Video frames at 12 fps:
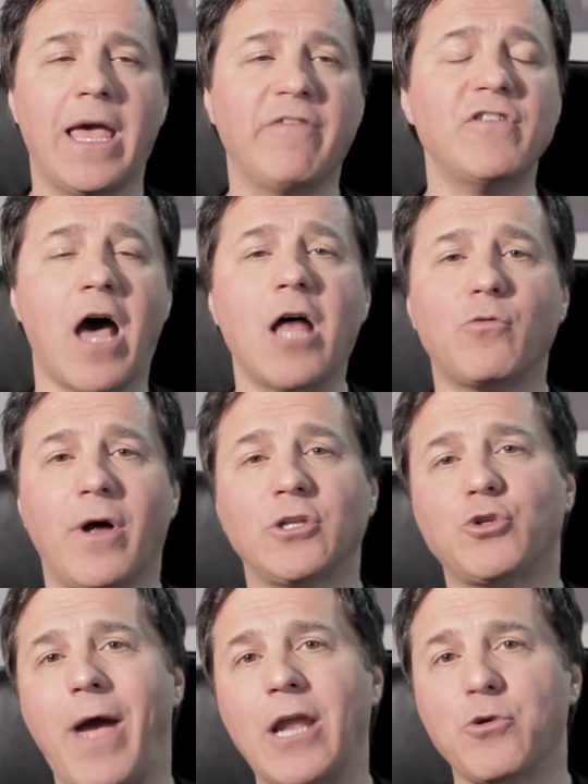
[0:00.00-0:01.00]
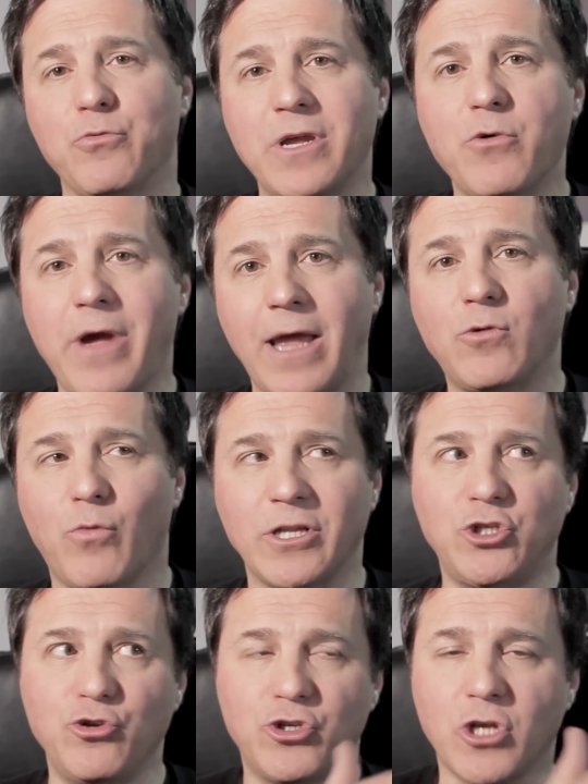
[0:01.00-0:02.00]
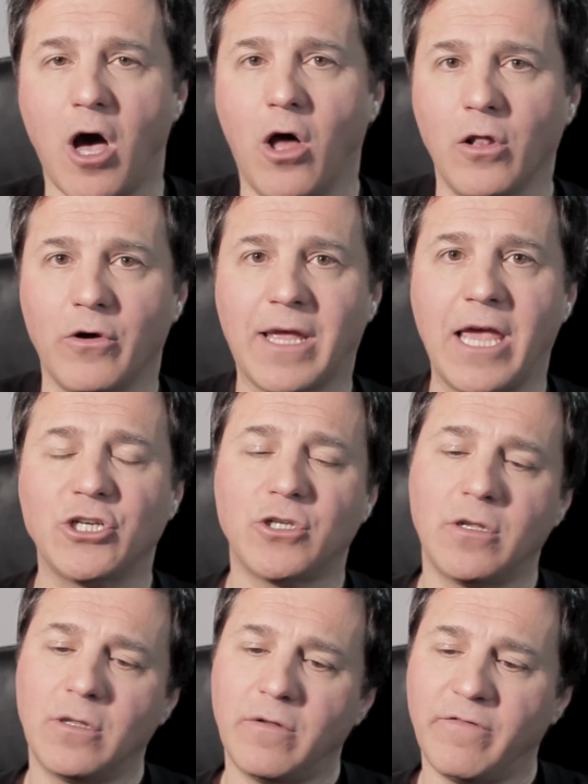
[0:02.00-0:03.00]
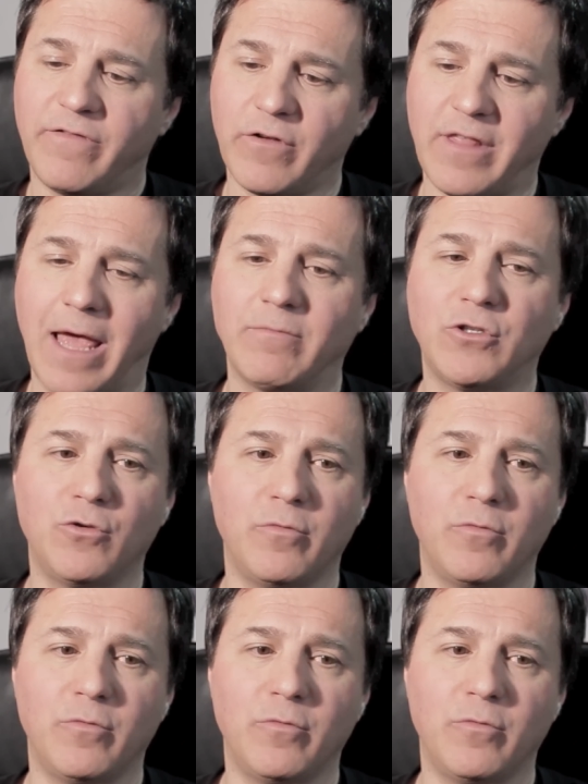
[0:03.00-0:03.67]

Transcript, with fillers: if not well try to recreate what you saw on location for them